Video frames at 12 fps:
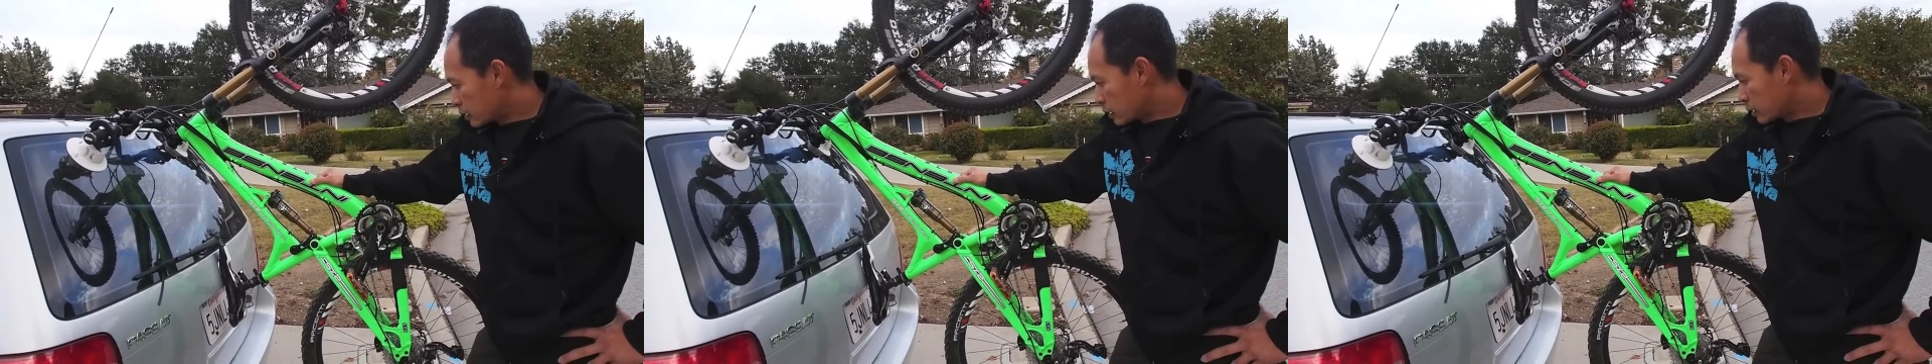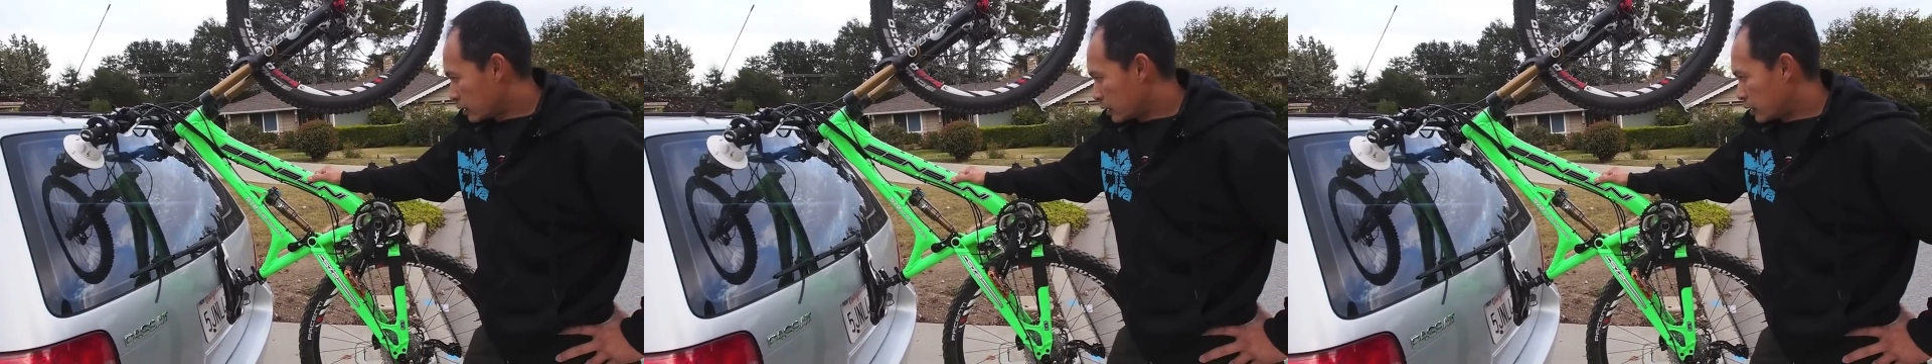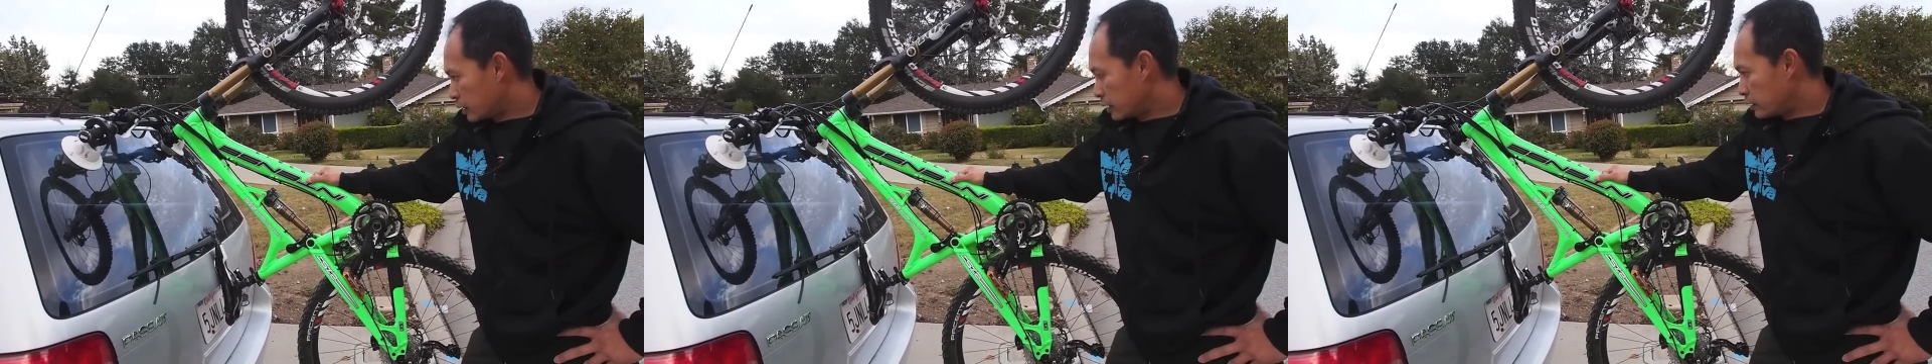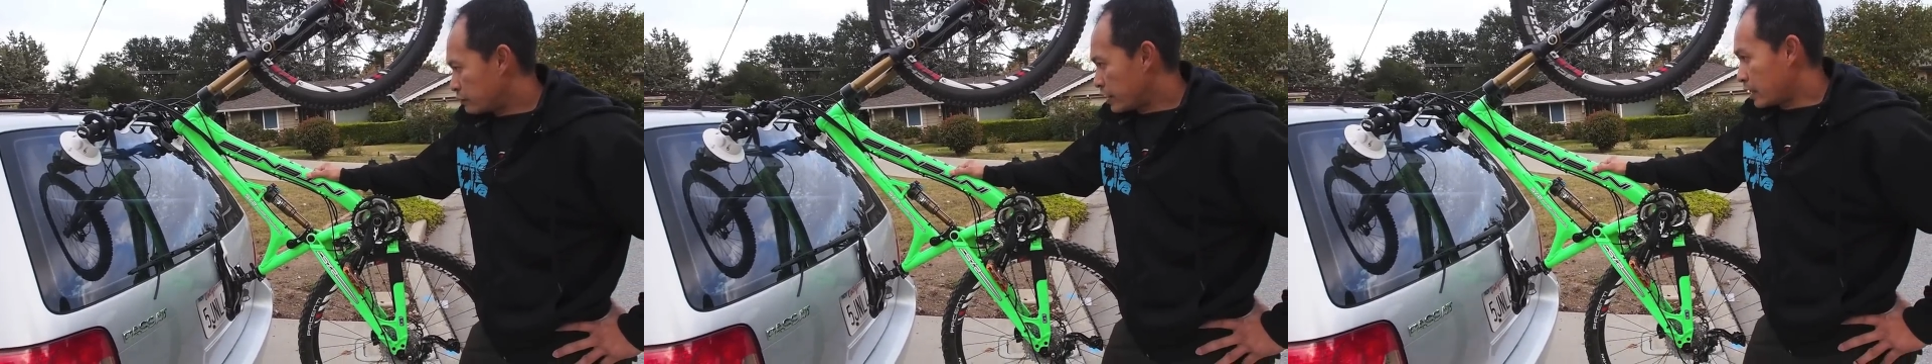uh,
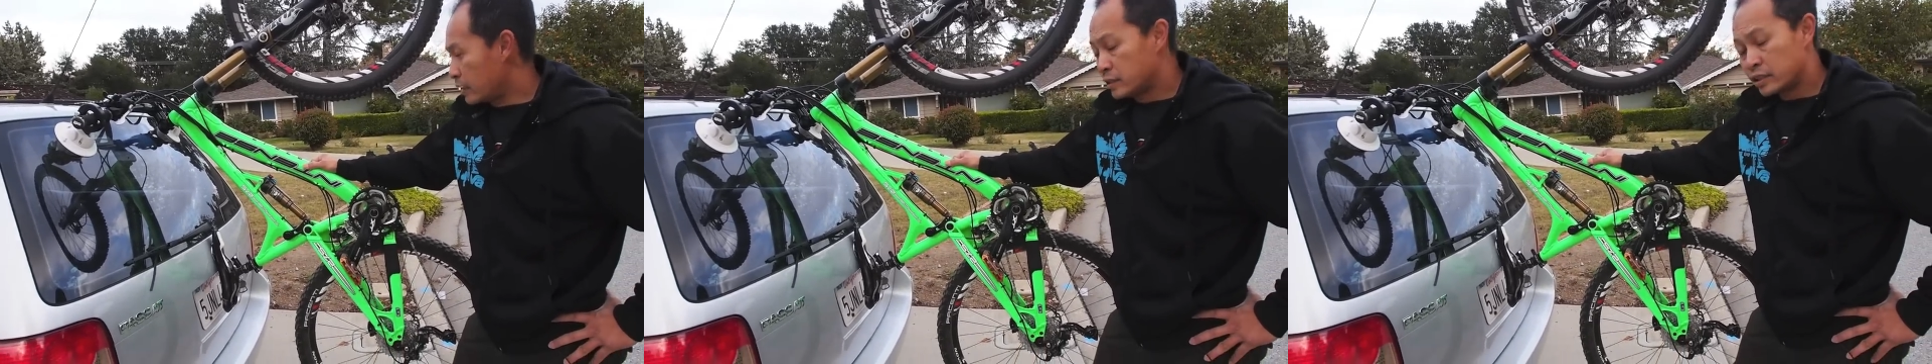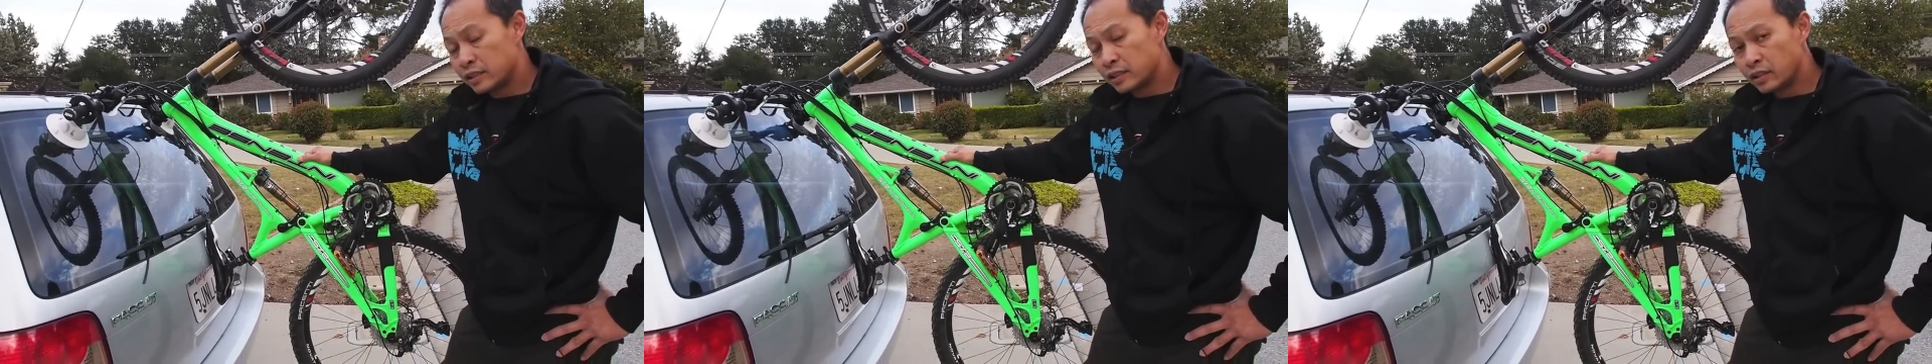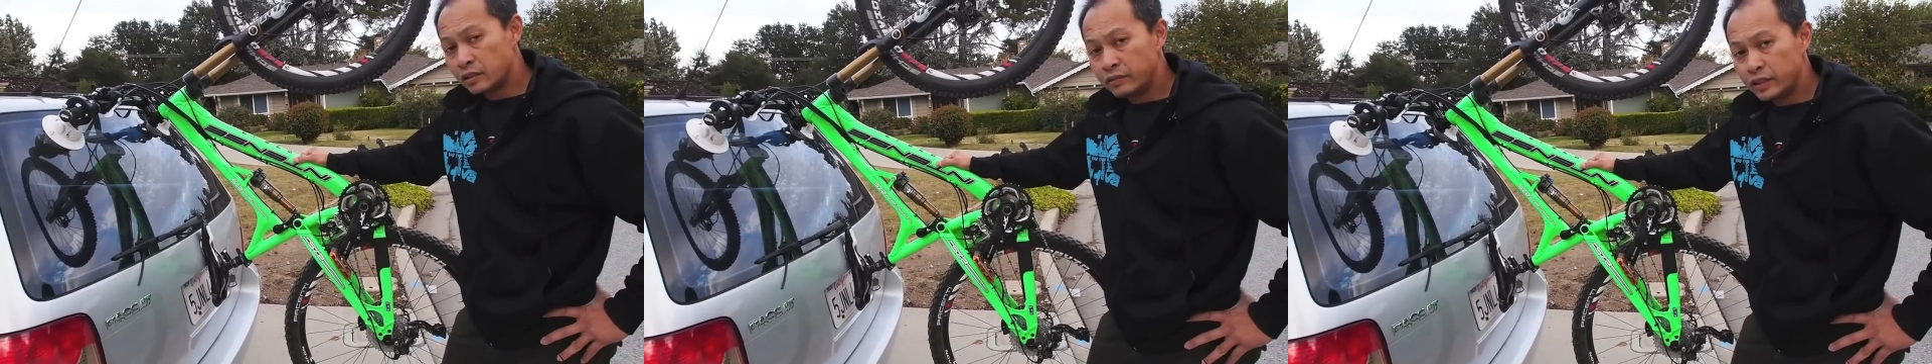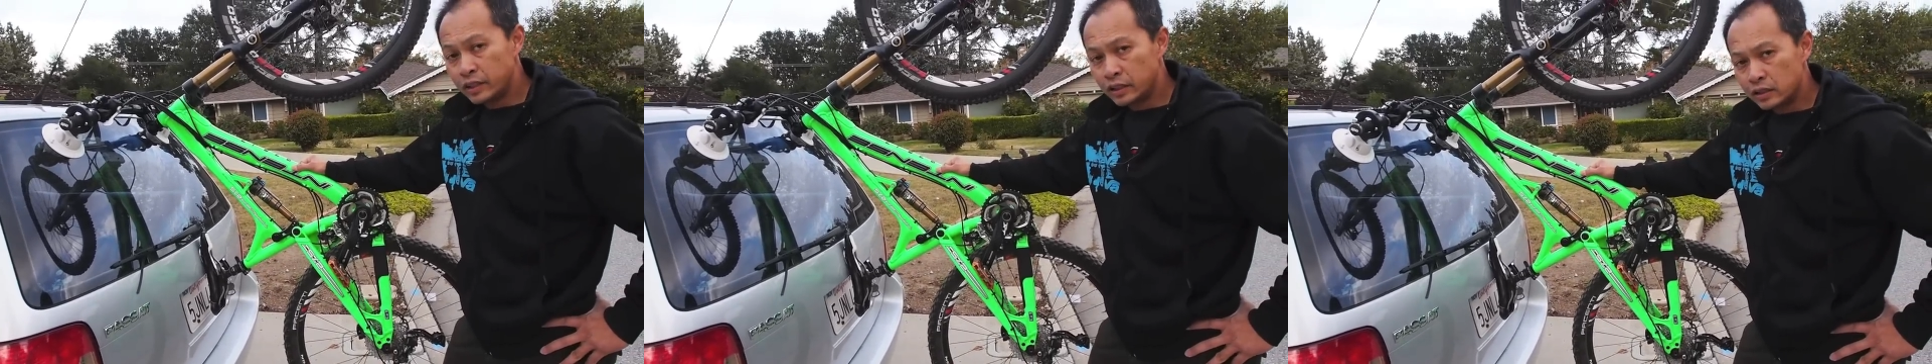the advantage is the
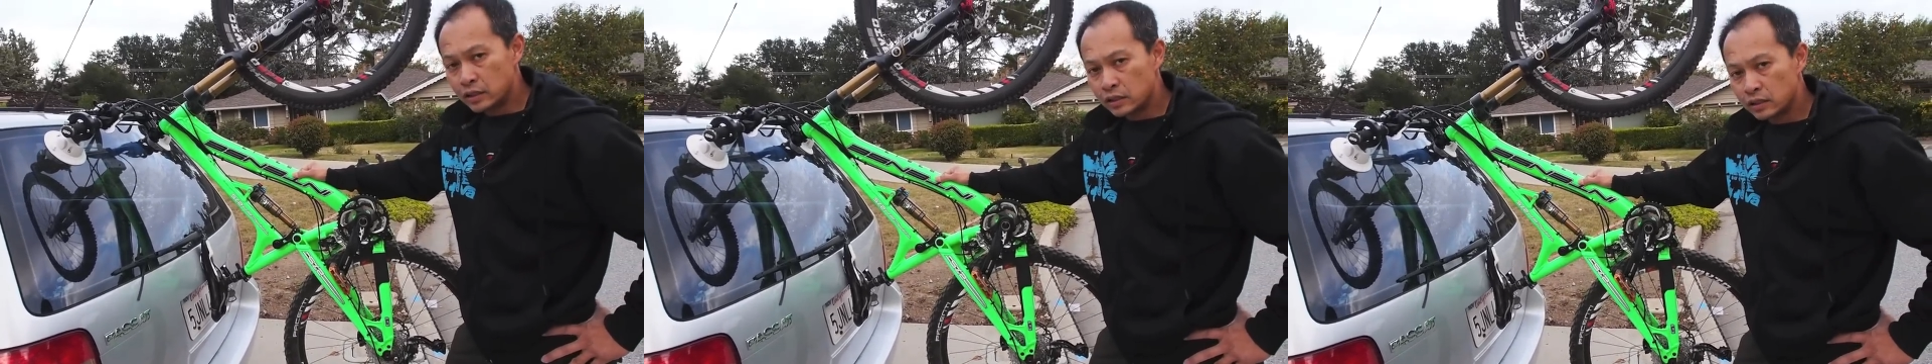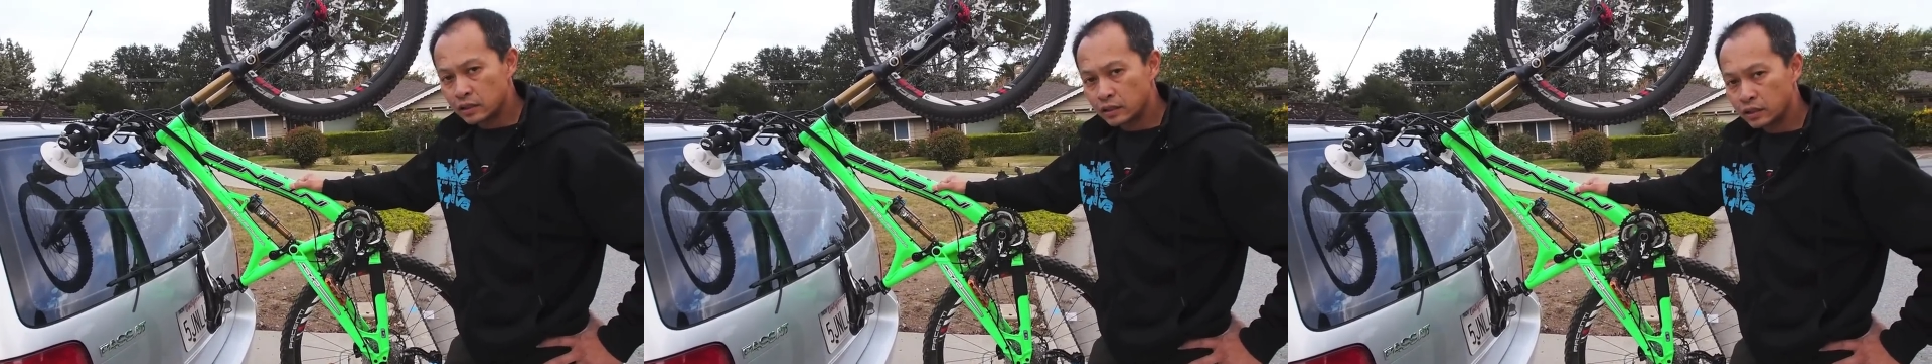convenience.